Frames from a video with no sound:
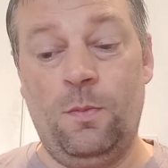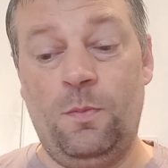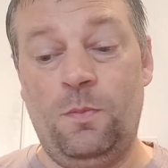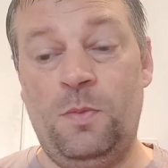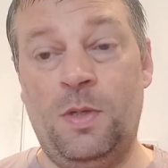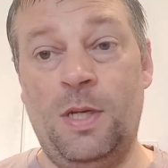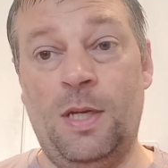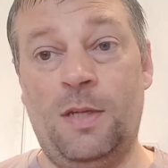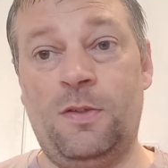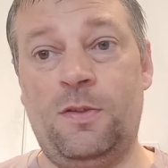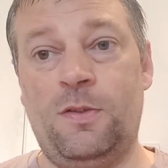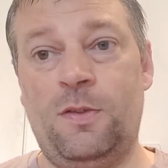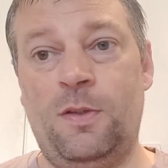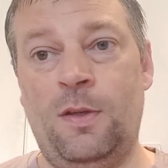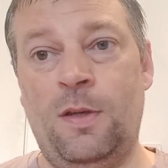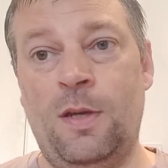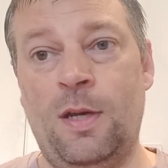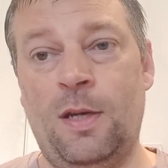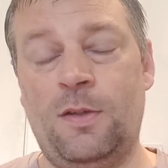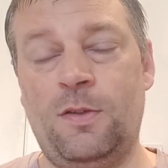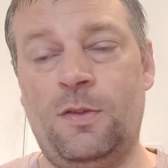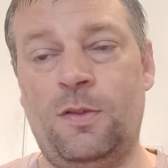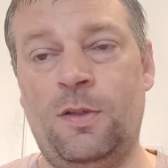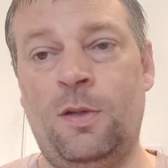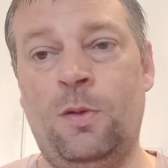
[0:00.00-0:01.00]
Yes,
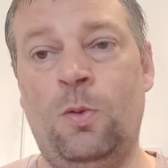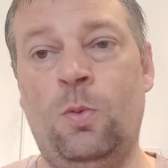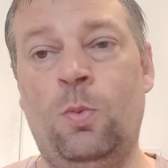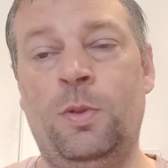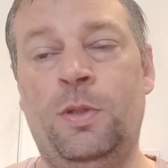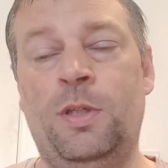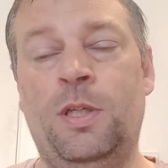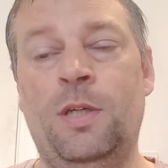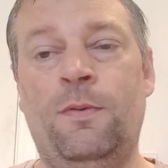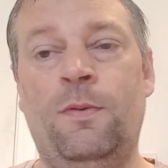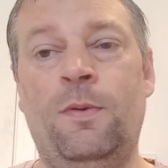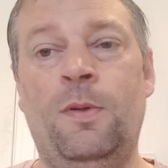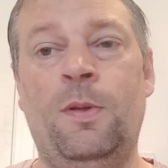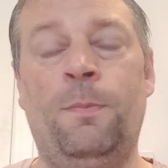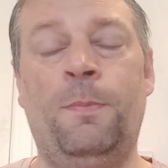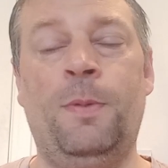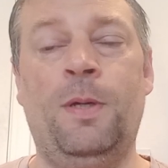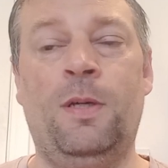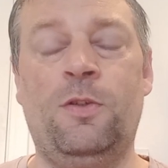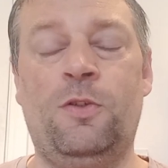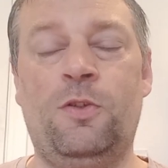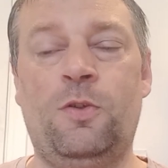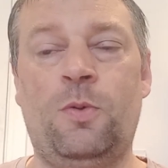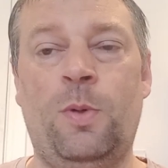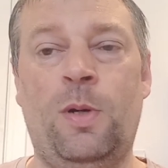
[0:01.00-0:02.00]
the XL would give you the
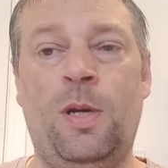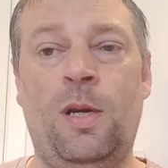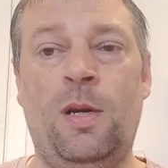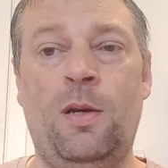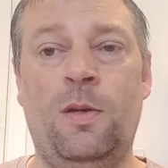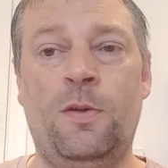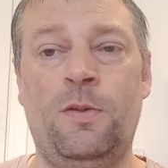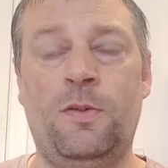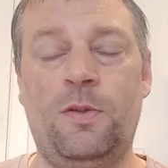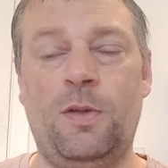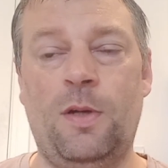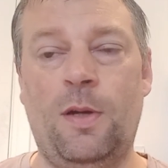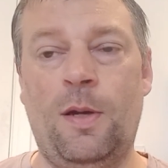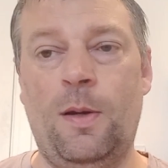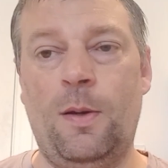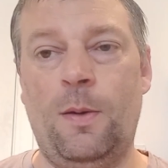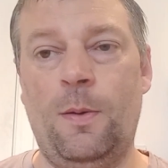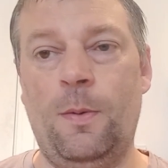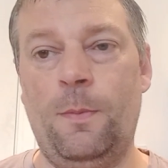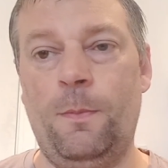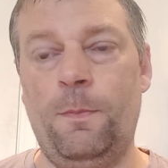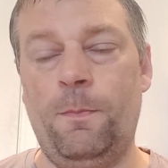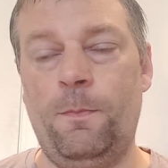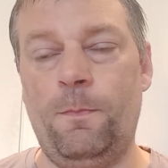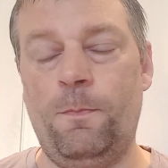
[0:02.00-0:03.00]
bigger screens
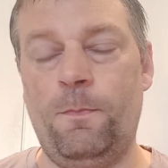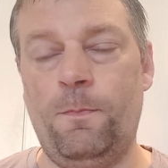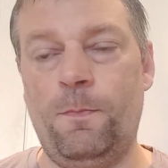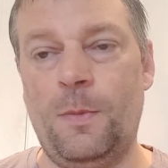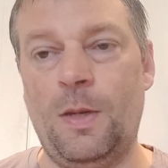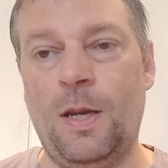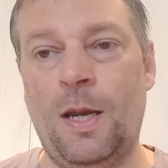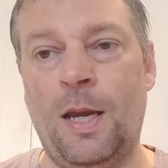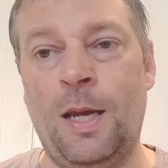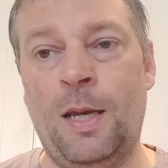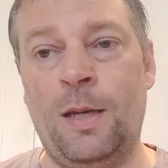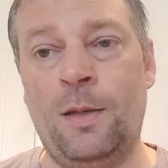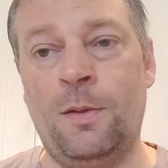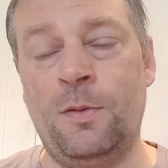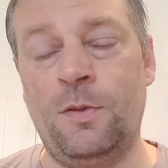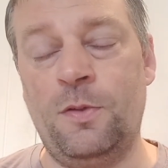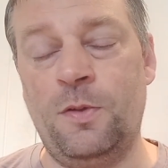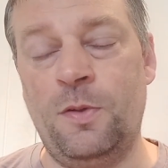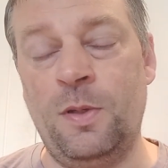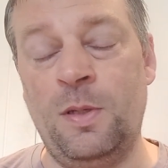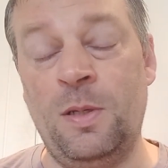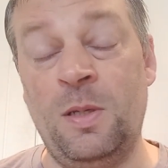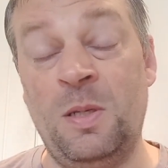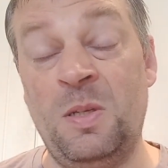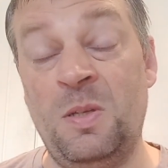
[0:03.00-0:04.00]
and
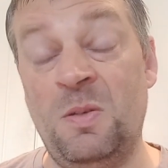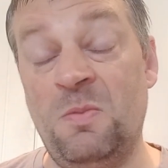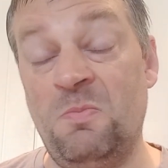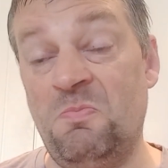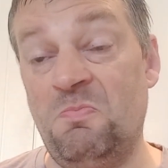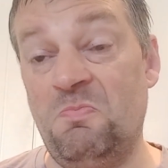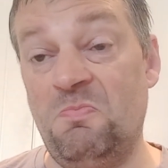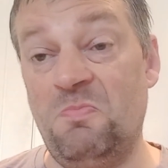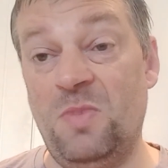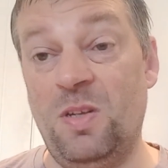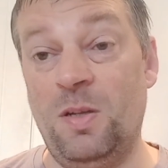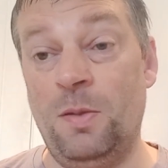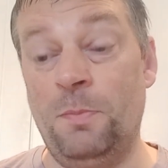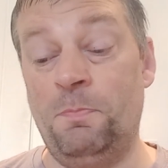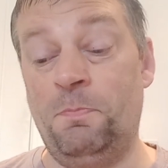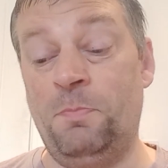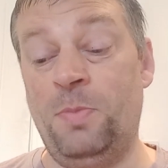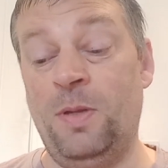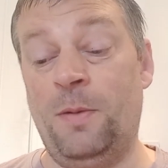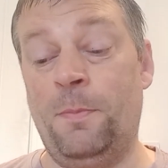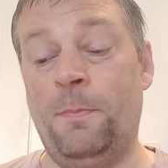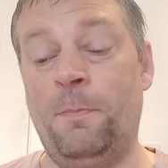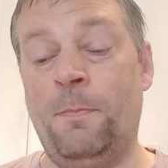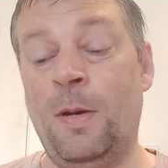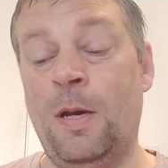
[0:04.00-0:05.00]
the
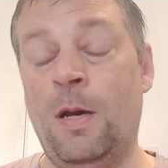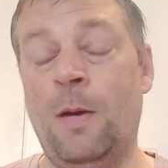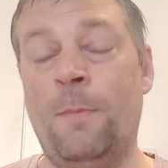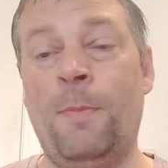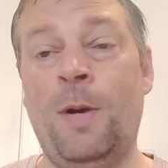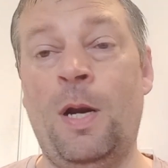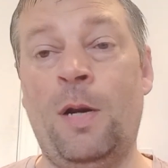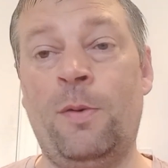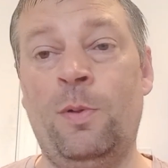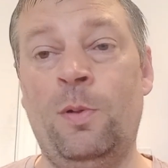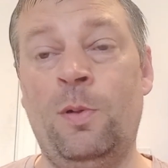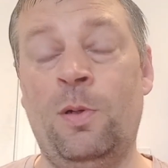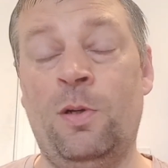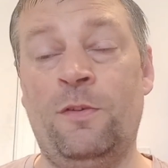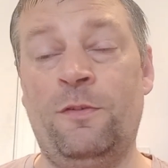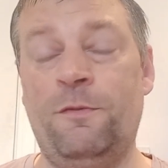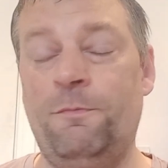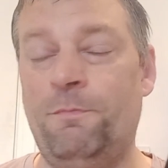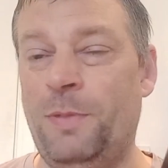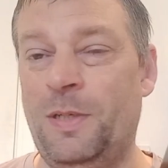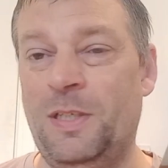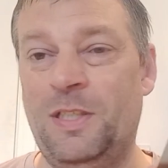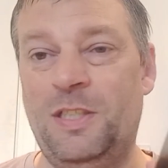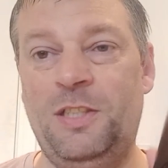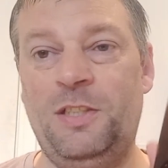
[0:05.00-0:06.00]
bit better battery life,
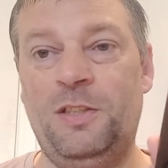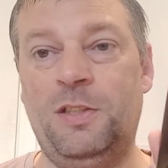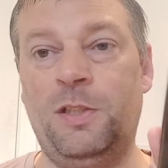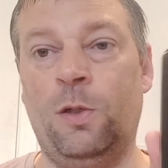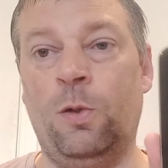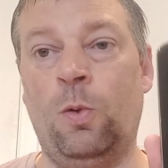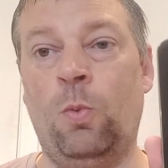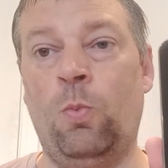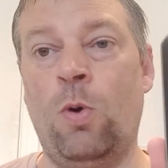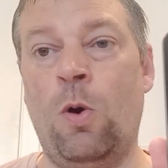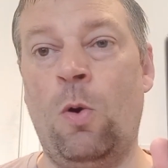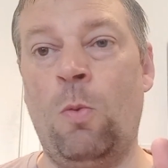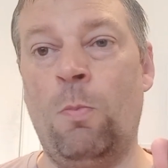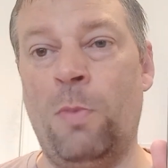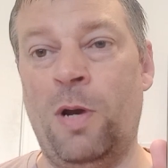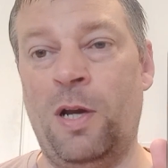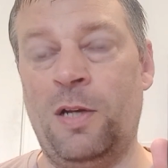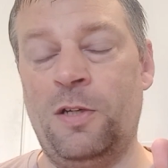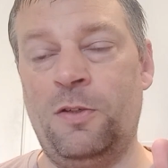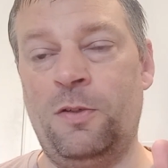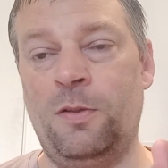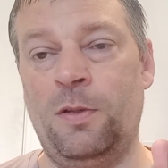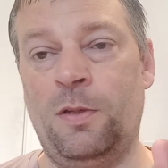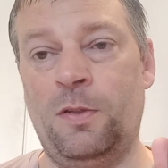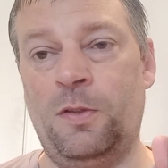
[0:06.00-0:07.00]
but it still won't
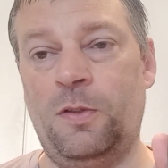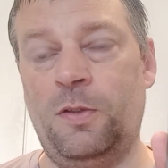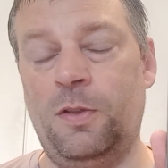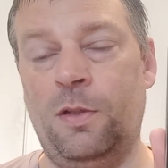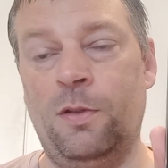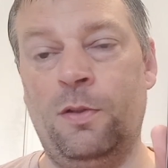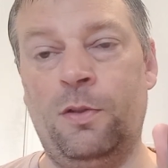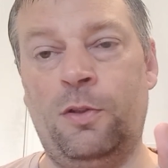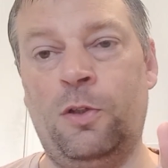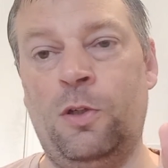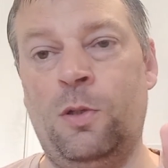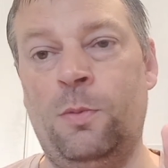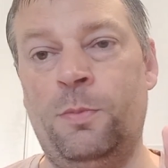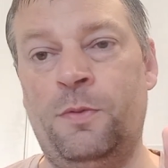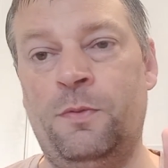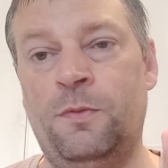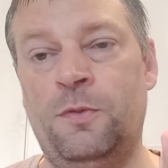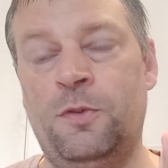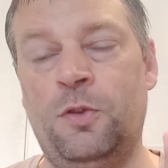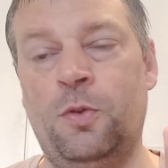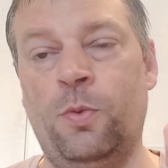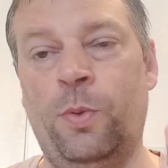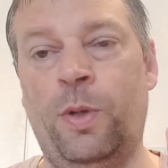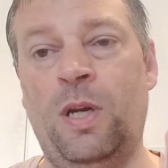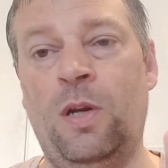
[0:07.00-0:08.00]
match this in terms of
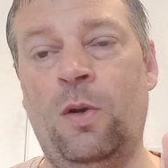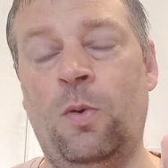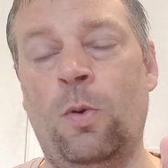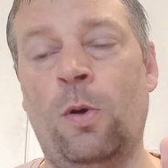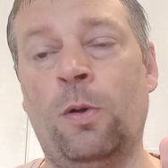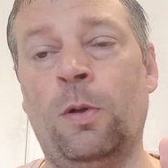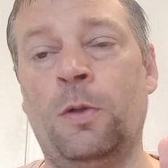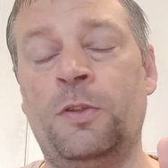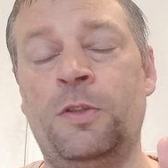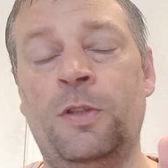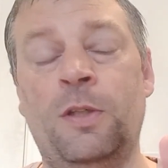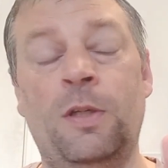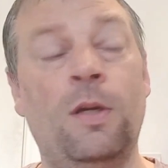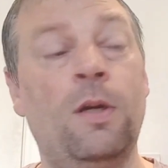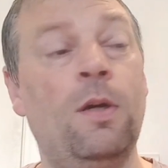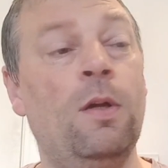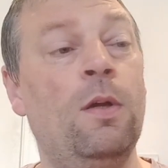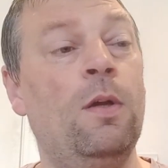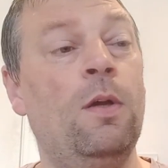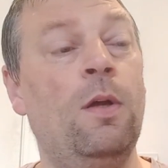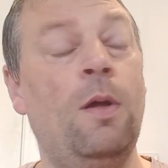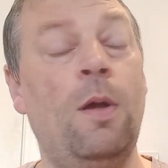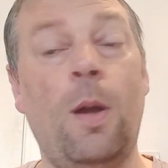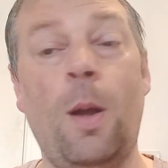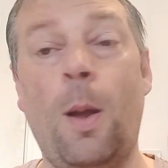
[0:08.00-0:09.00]
screen quality
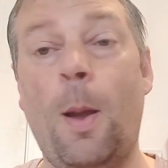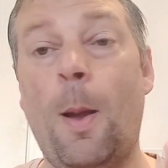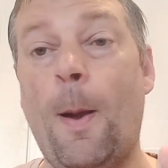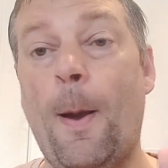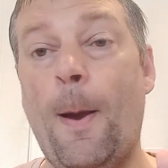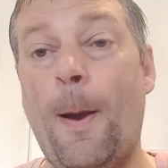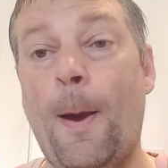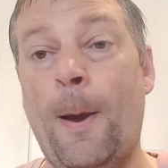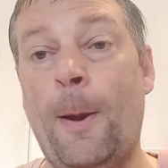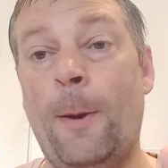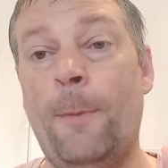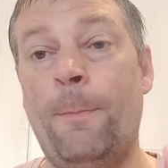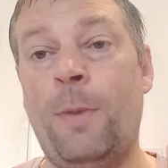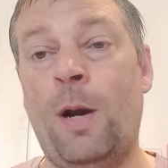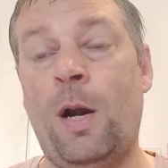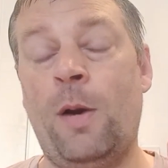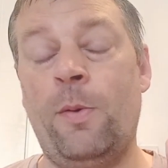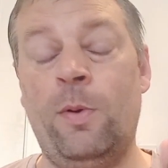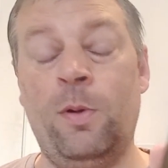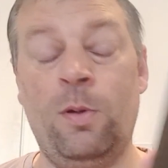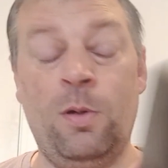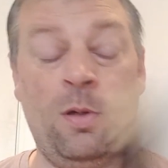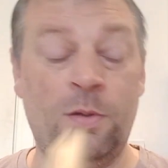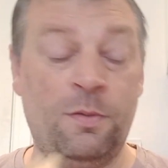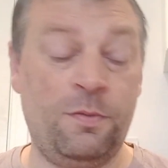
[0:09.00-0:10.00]
and
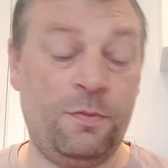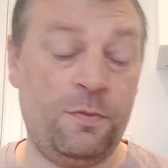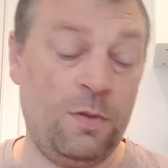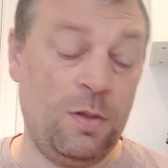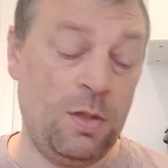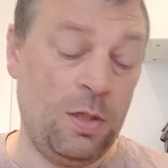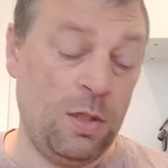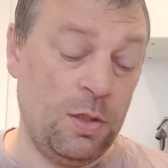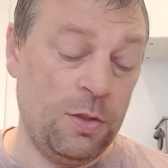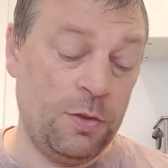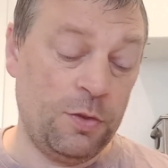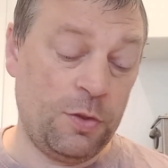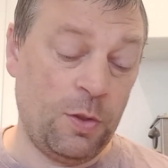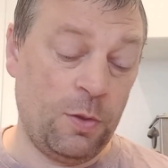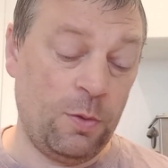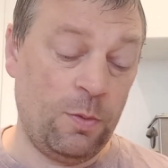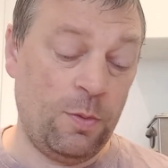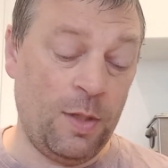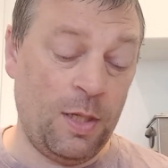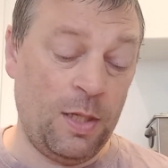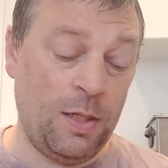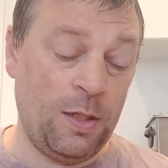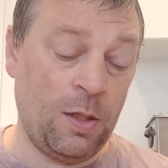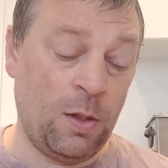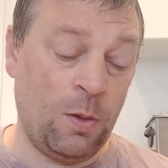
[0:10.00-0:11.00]
battery life. So
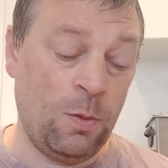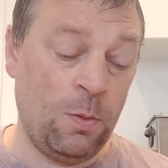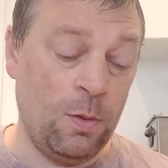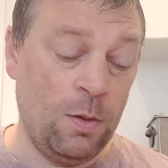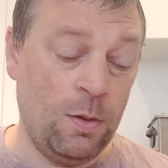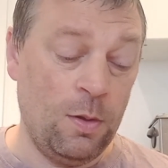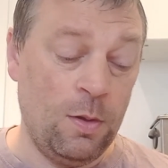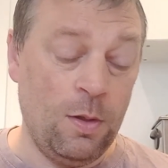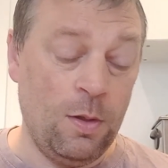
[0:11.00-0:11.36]
there you go.